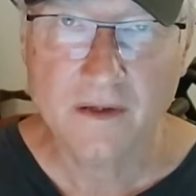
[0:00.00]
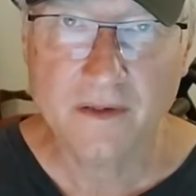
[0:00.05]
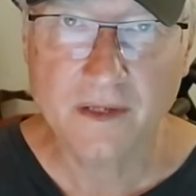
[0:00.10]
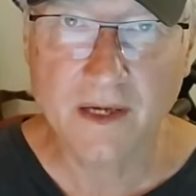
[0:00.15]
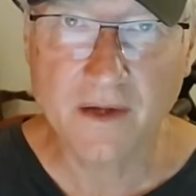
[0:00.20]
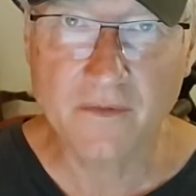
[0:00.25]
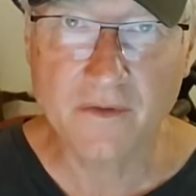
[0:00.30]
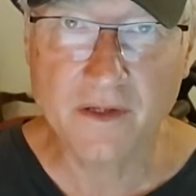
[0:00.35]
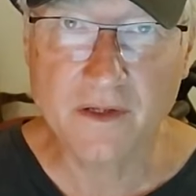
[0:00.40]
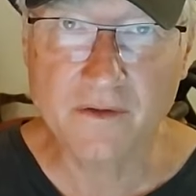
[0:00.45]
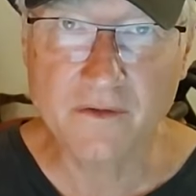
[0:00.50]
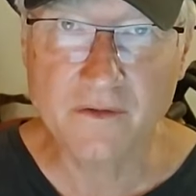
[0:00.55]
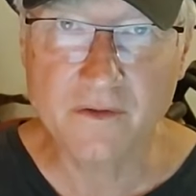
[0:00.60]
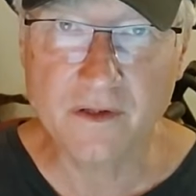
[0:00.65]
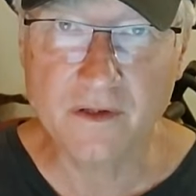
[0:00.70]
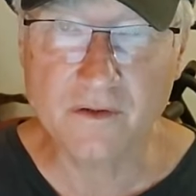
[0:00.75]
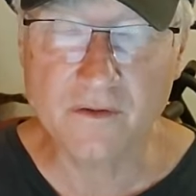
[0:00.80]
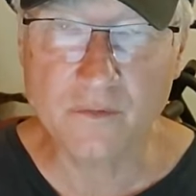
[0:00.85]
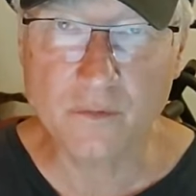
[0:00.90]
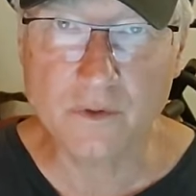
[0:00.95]
Yeah, these,
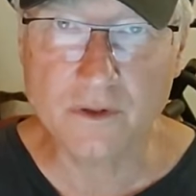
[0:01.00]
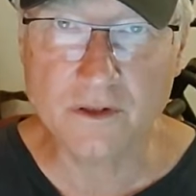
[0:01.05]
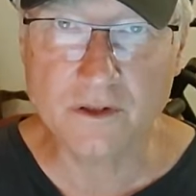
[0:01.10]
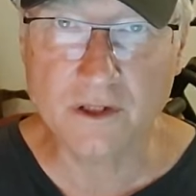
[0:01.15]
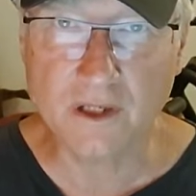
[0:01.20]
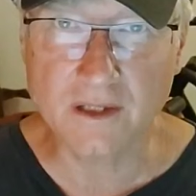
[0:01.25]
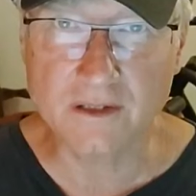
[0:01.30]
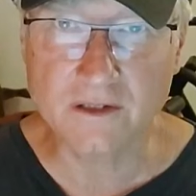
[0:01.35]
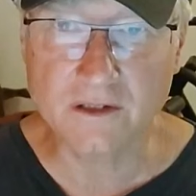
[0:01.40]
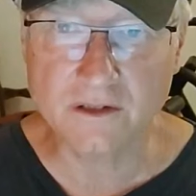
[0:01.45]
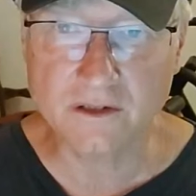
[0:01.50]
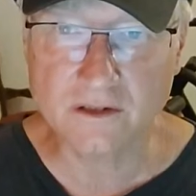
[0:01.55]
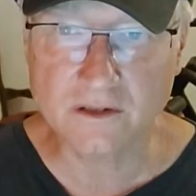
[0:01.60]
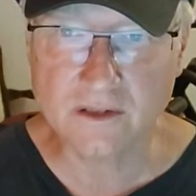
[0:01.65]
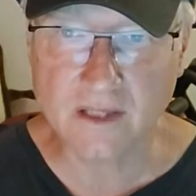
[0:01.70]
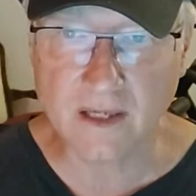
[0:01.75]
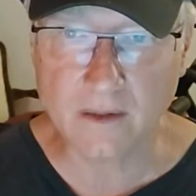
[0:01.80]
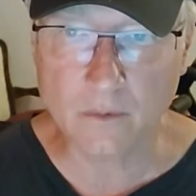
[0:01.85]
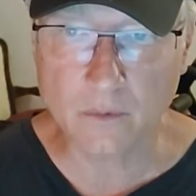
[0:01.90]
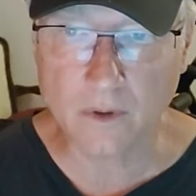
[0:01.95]
these were judges
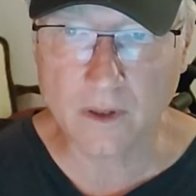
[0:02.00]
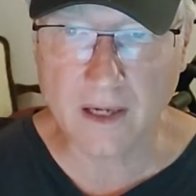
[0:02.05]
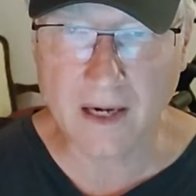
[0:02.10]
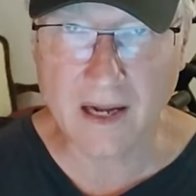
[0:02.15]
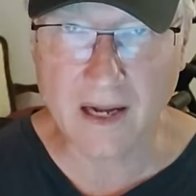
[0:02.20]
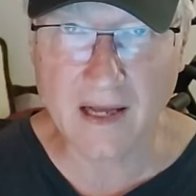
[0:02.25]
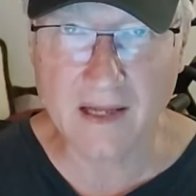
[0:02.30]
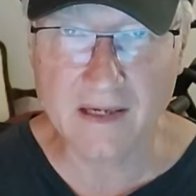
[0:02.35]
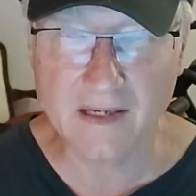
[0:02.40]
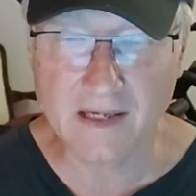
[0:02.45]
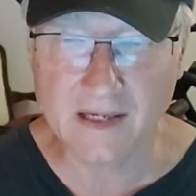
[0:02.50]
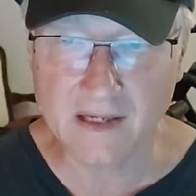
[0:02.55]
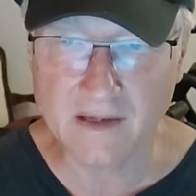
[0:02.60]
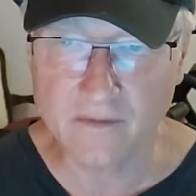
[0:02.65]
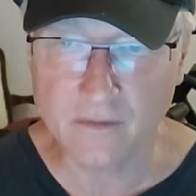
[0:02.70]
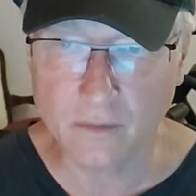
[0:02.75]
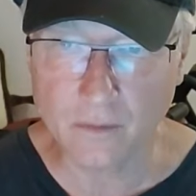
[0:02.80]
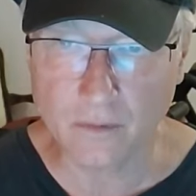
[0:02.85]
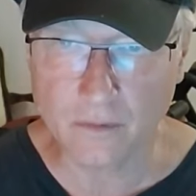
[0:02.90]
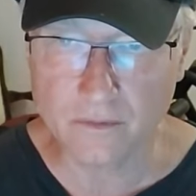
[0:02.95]
that were had
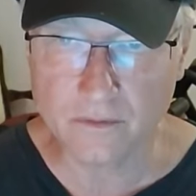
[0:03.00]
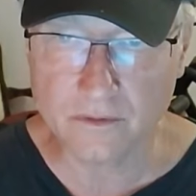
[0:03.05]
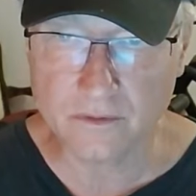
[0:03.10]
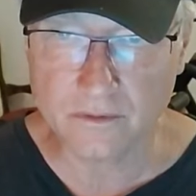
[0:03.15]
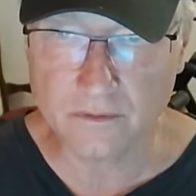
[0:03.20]
evil